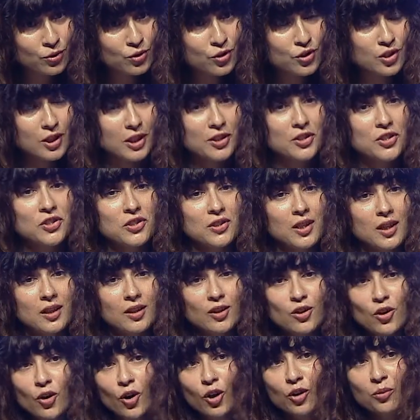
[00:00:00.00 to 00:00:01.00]
such
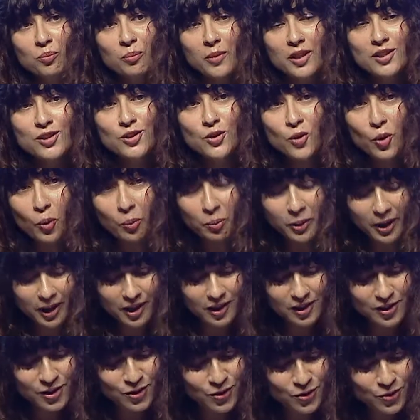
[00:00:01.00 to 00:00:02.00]
that God must obey
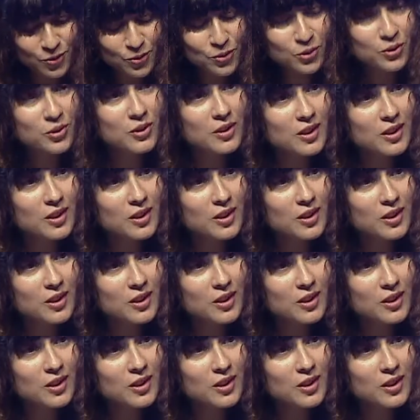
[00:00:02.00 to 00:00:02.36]
this truth."